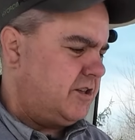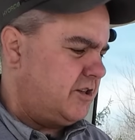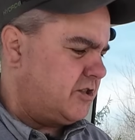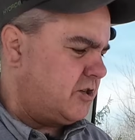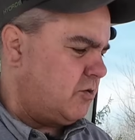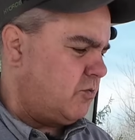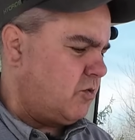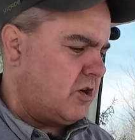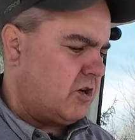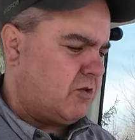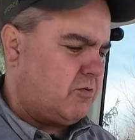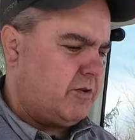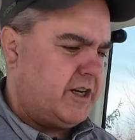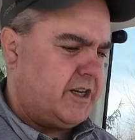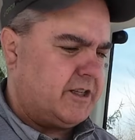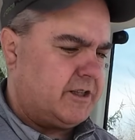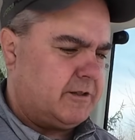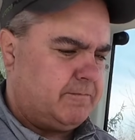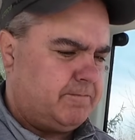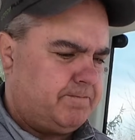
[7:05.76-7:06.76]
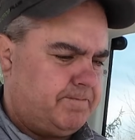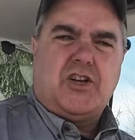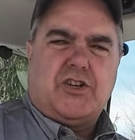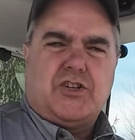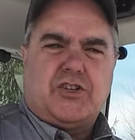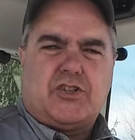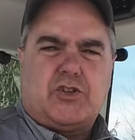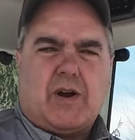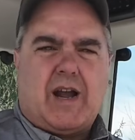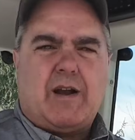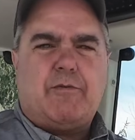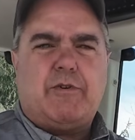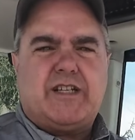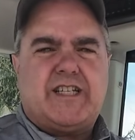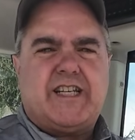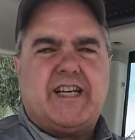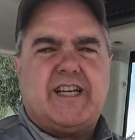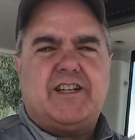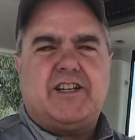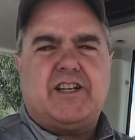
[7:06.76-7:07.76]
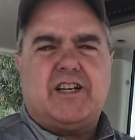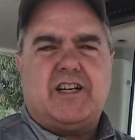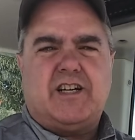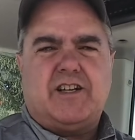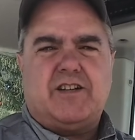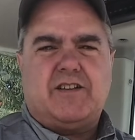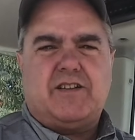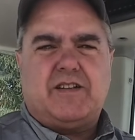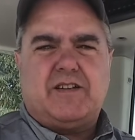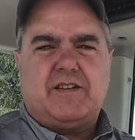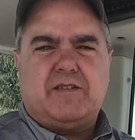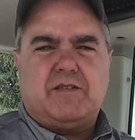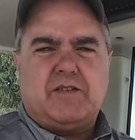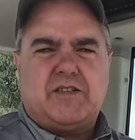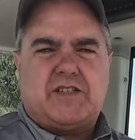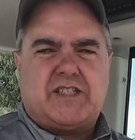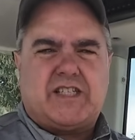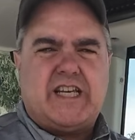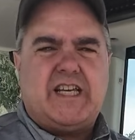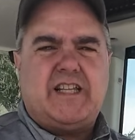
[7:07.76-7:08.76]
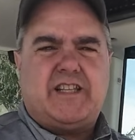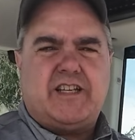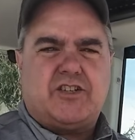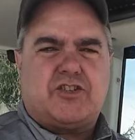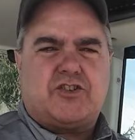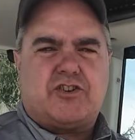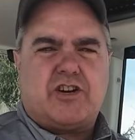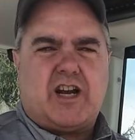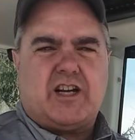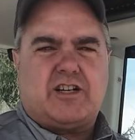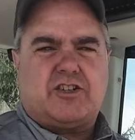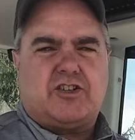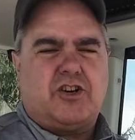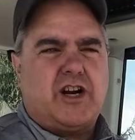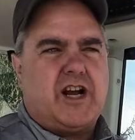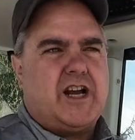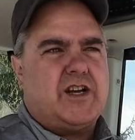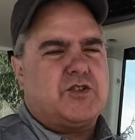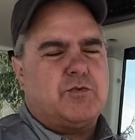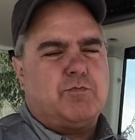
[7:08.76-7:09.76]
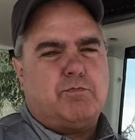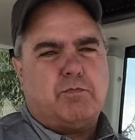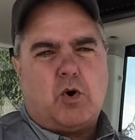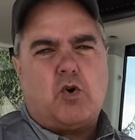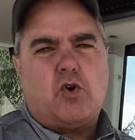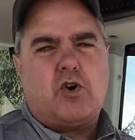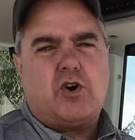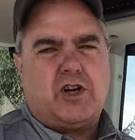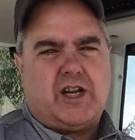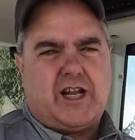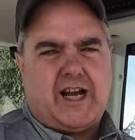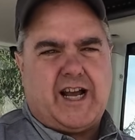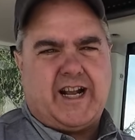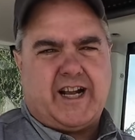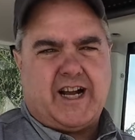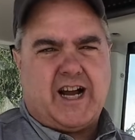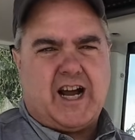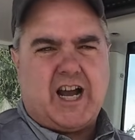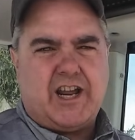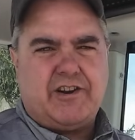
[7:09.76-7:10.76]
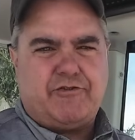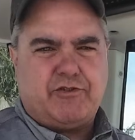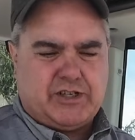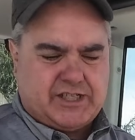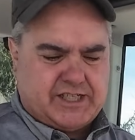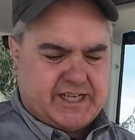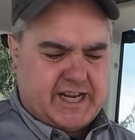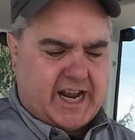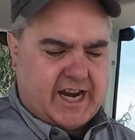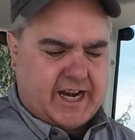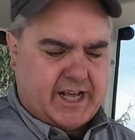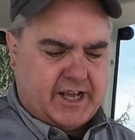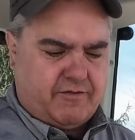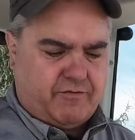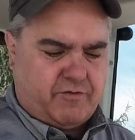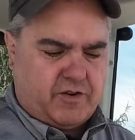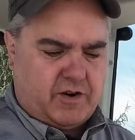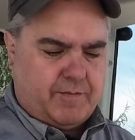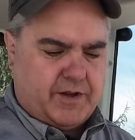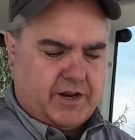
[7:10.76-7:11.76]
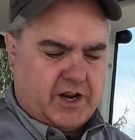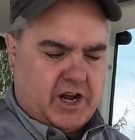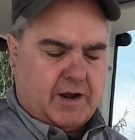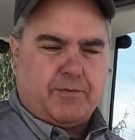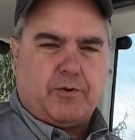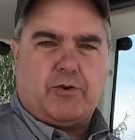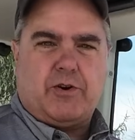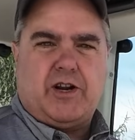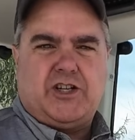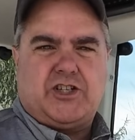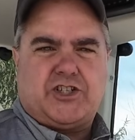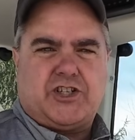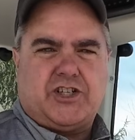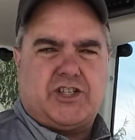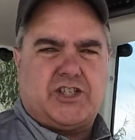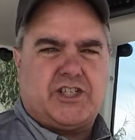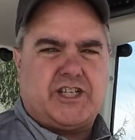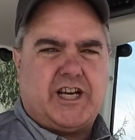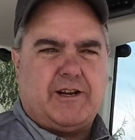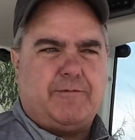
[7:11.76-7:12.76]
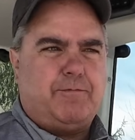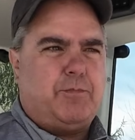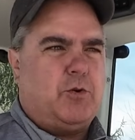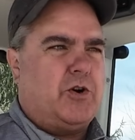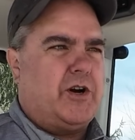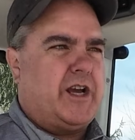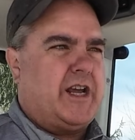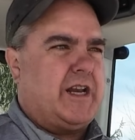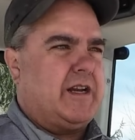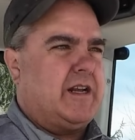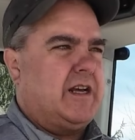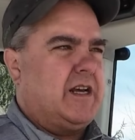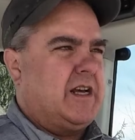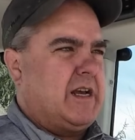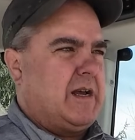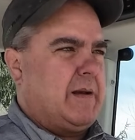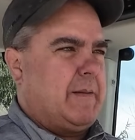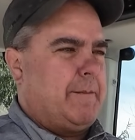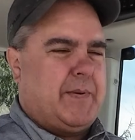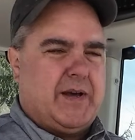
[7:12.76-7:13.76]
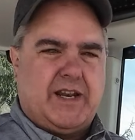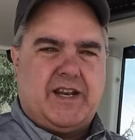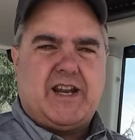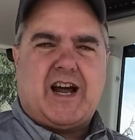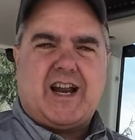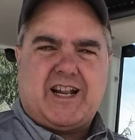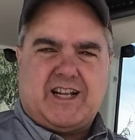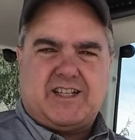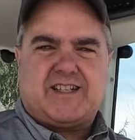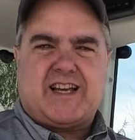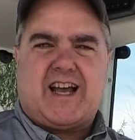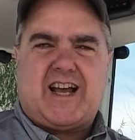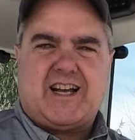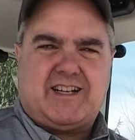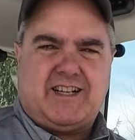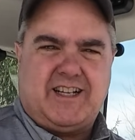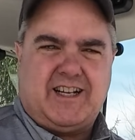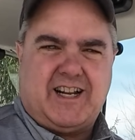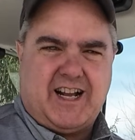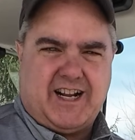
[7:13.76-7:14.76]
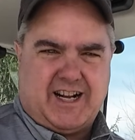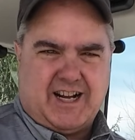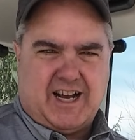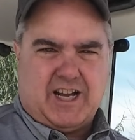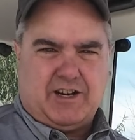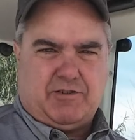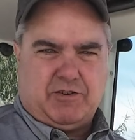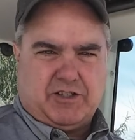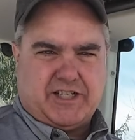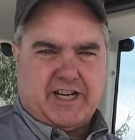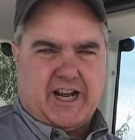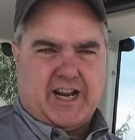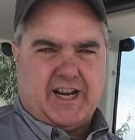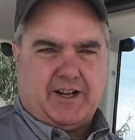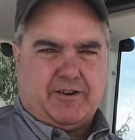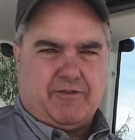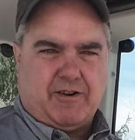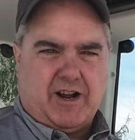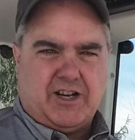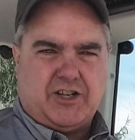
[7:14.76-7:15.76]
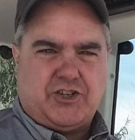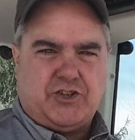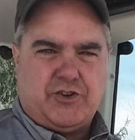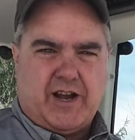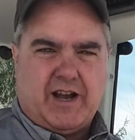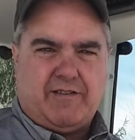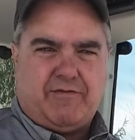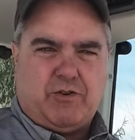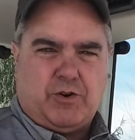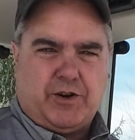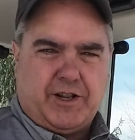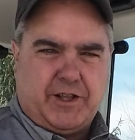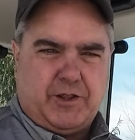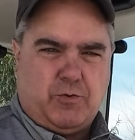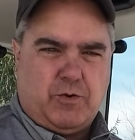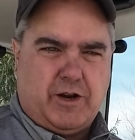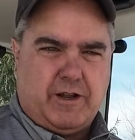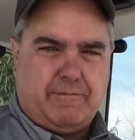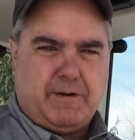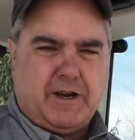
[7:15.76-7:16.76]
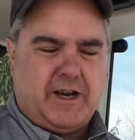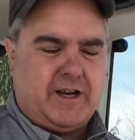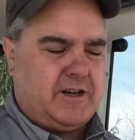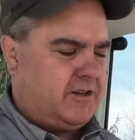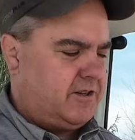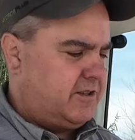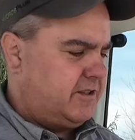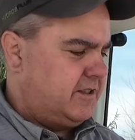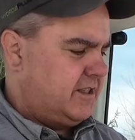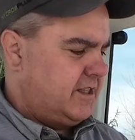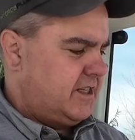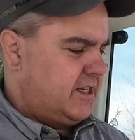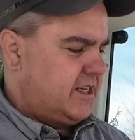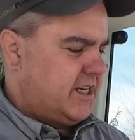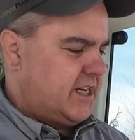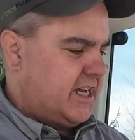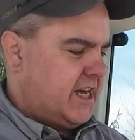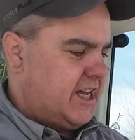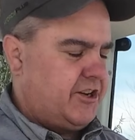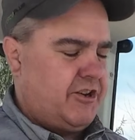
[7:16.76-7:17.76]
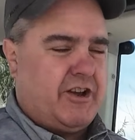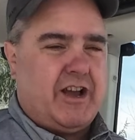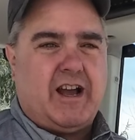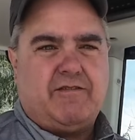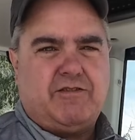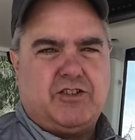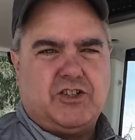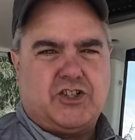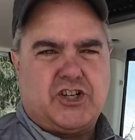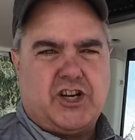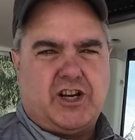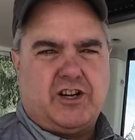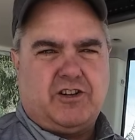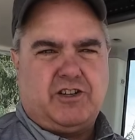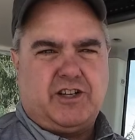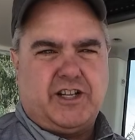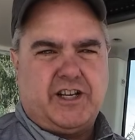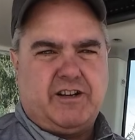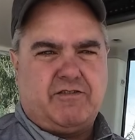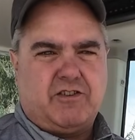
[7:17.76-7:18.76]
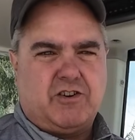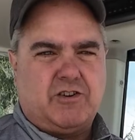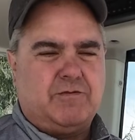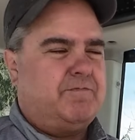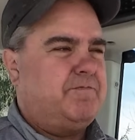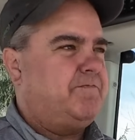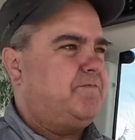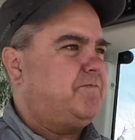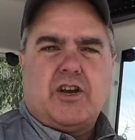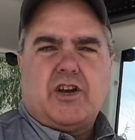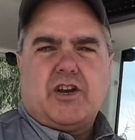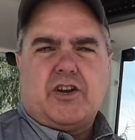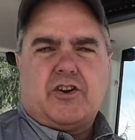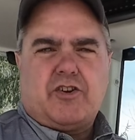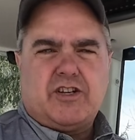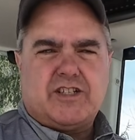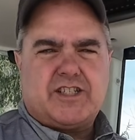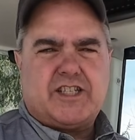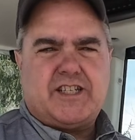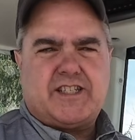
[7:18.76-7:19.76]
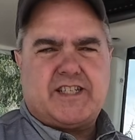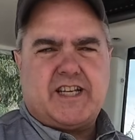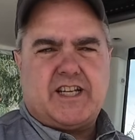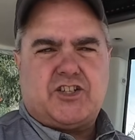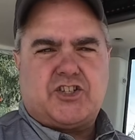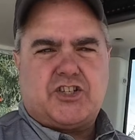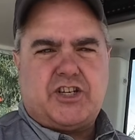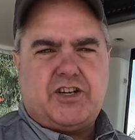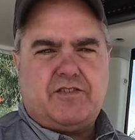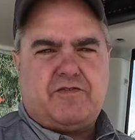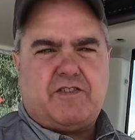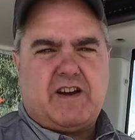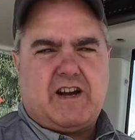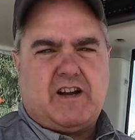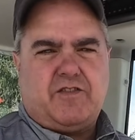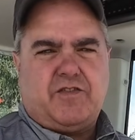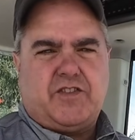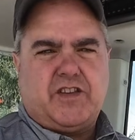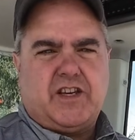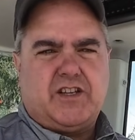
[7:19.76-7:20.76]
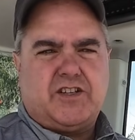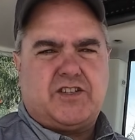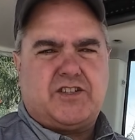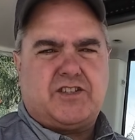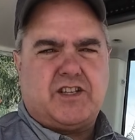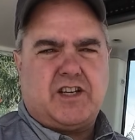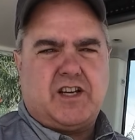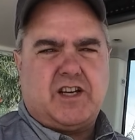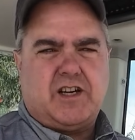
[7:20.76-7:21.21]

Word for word: to work with. So I would tend to see this tractor as more like a hydrostatic from an operation standpoint, but not exactly like a hydrostatic, right? You have only the one pedal and you have the shuttle lever. Christy said she found this